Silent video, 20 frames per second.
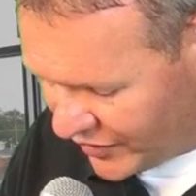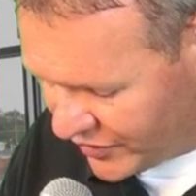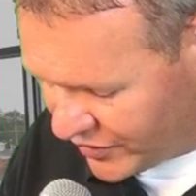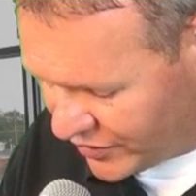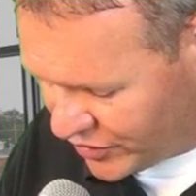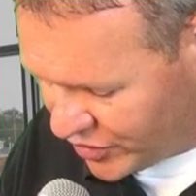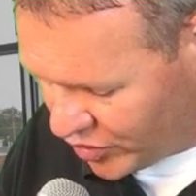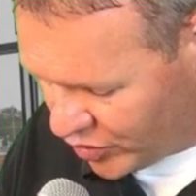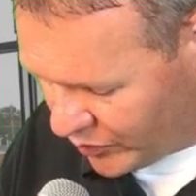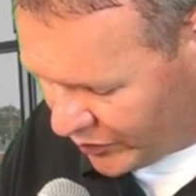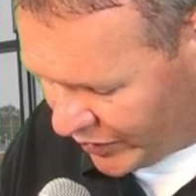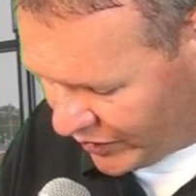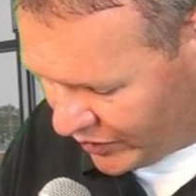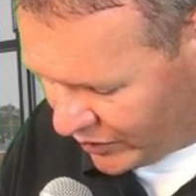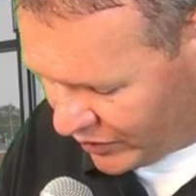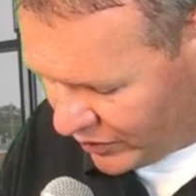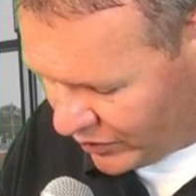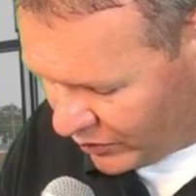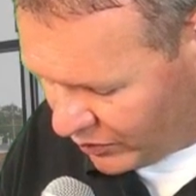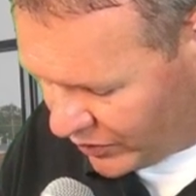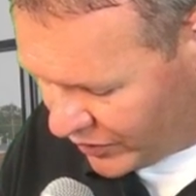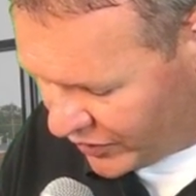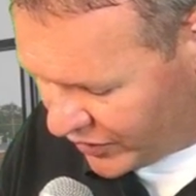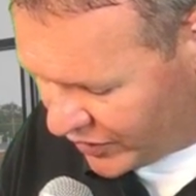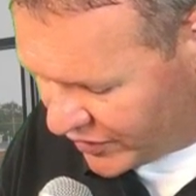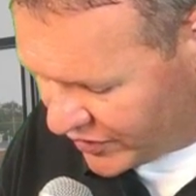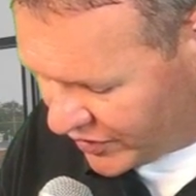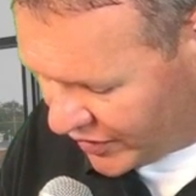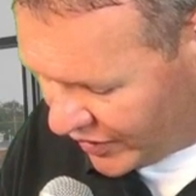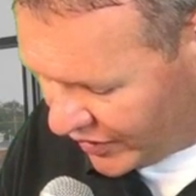Ladies and gentlemen,
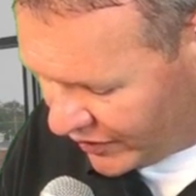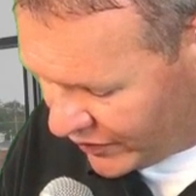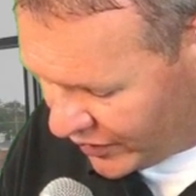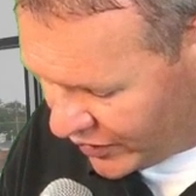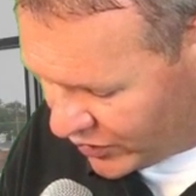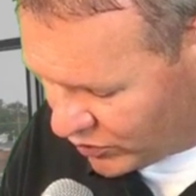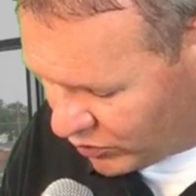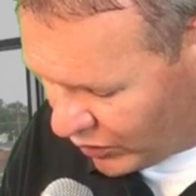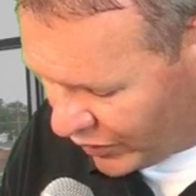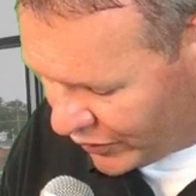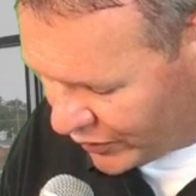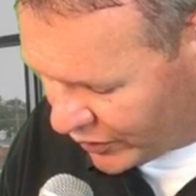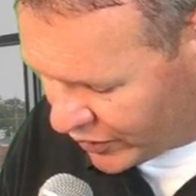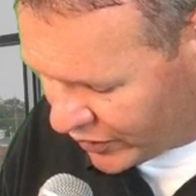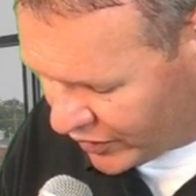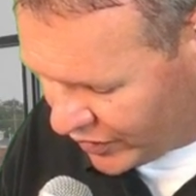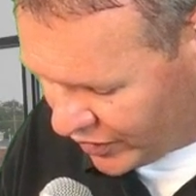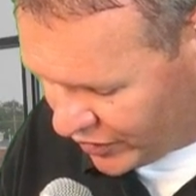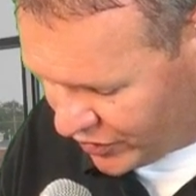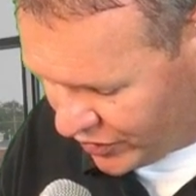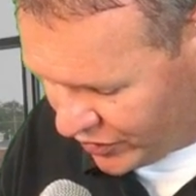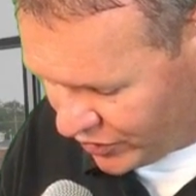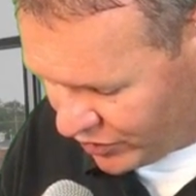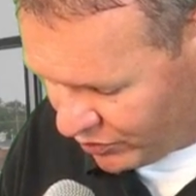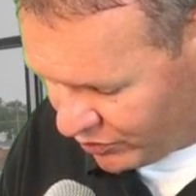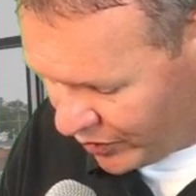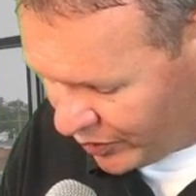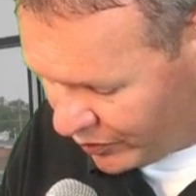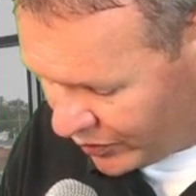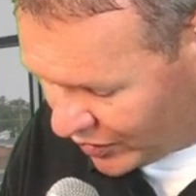with this evening's weather
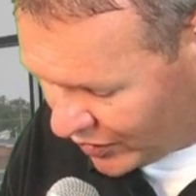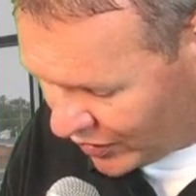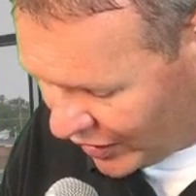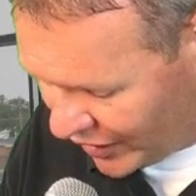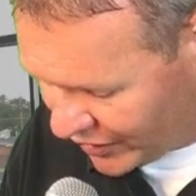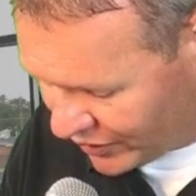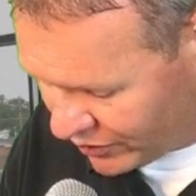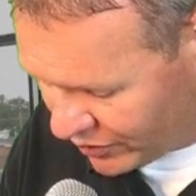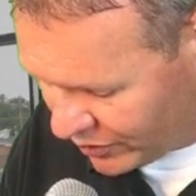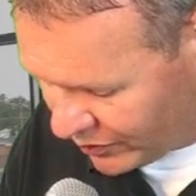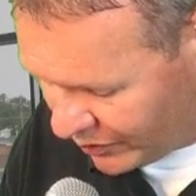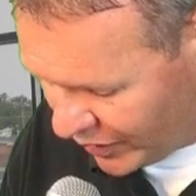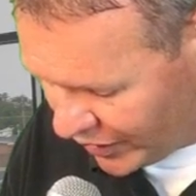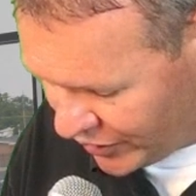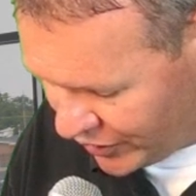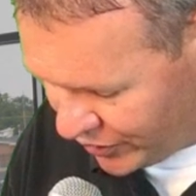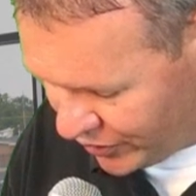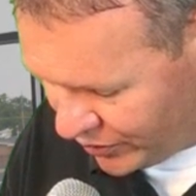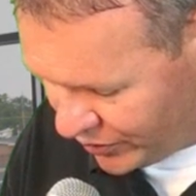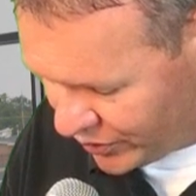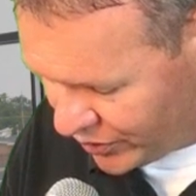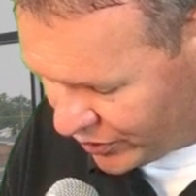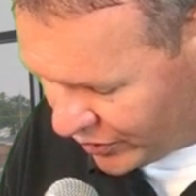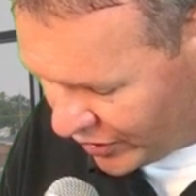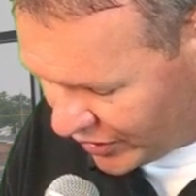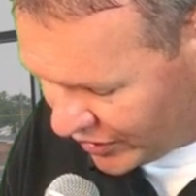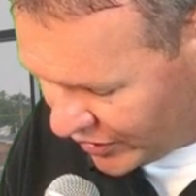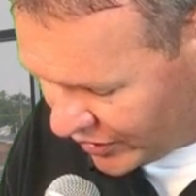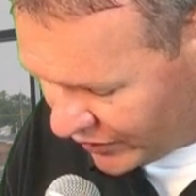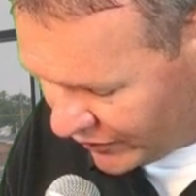conditions, we would like to remind
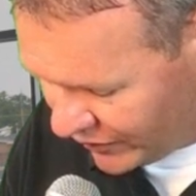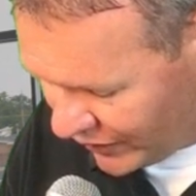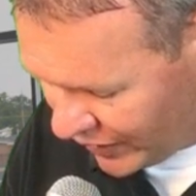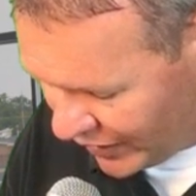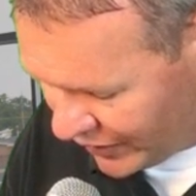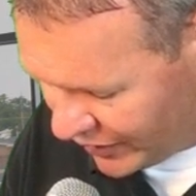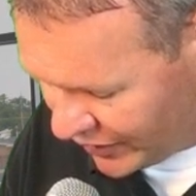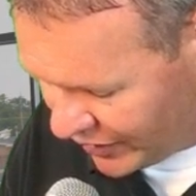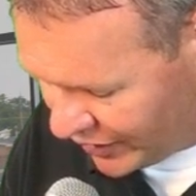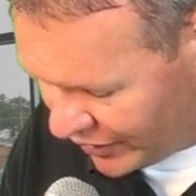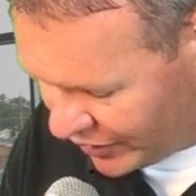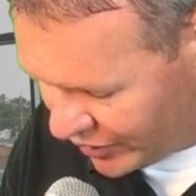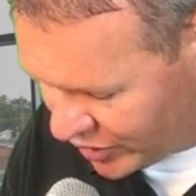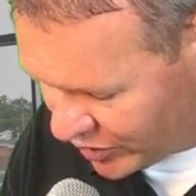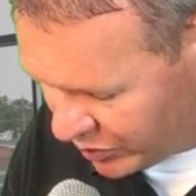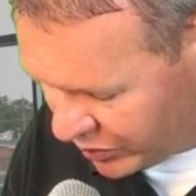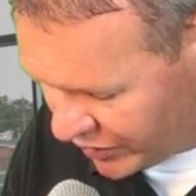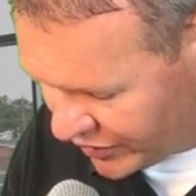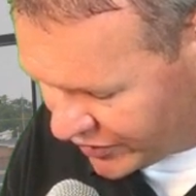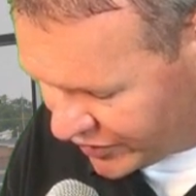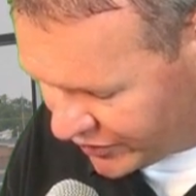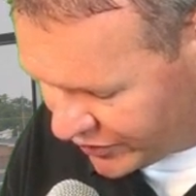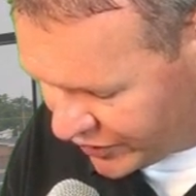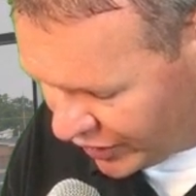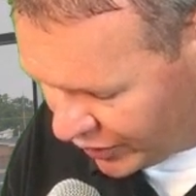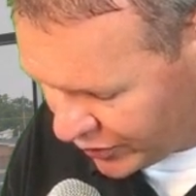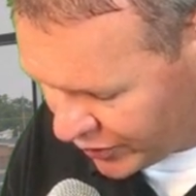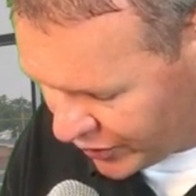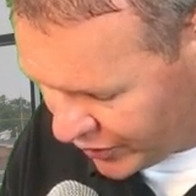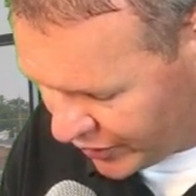you to identify the nearest
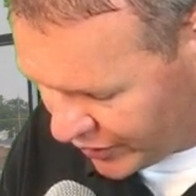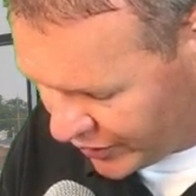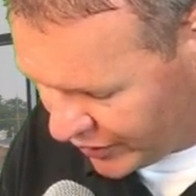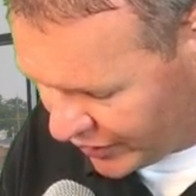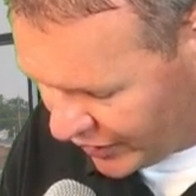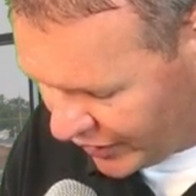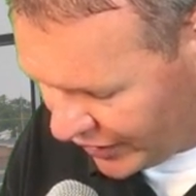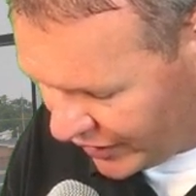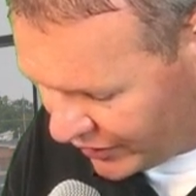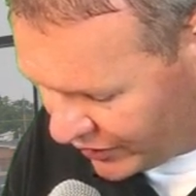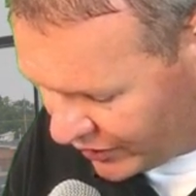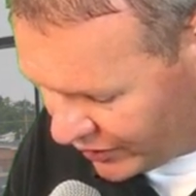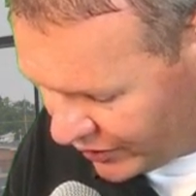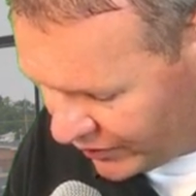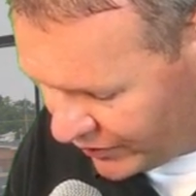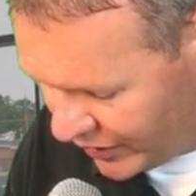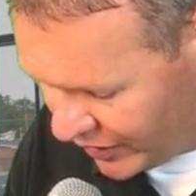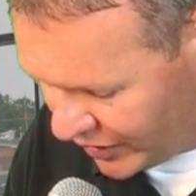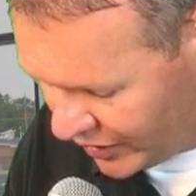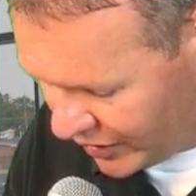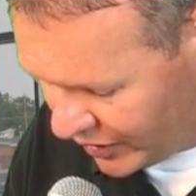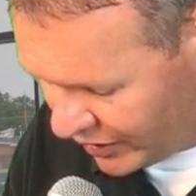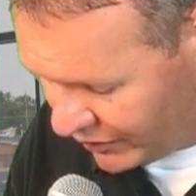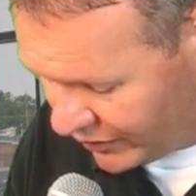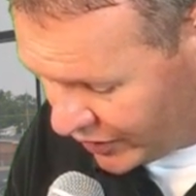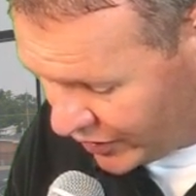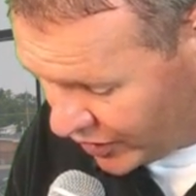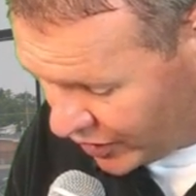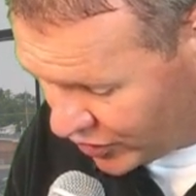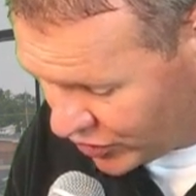place of shelter in the
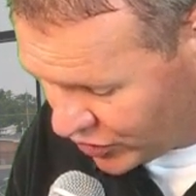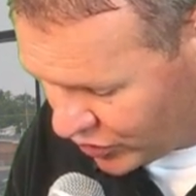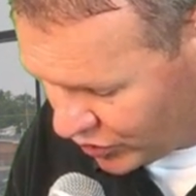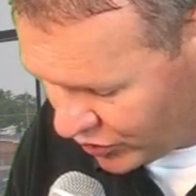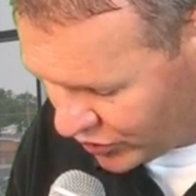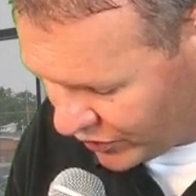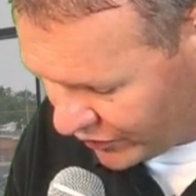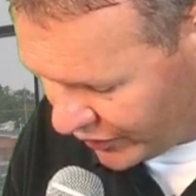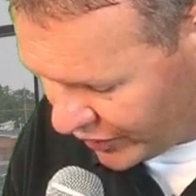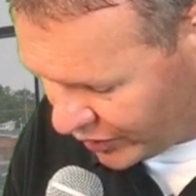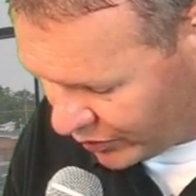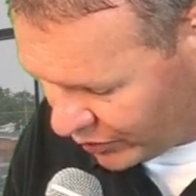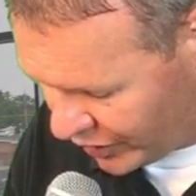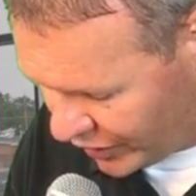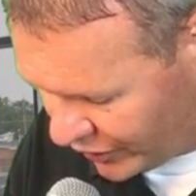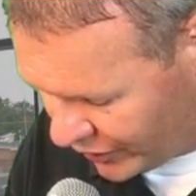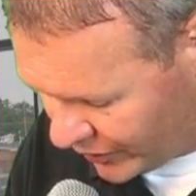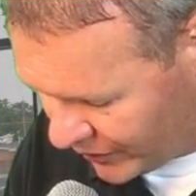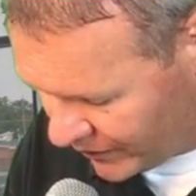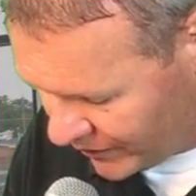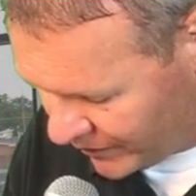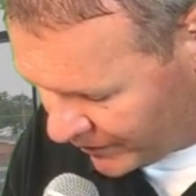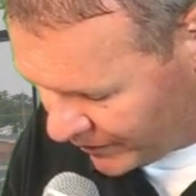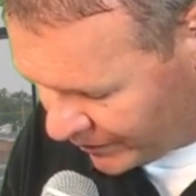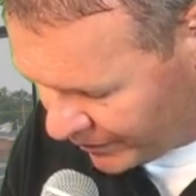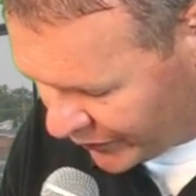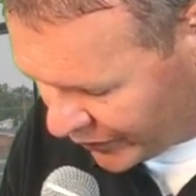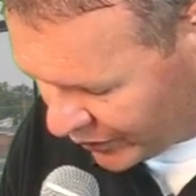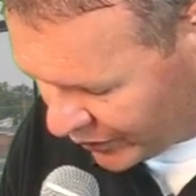event of additional severe weather.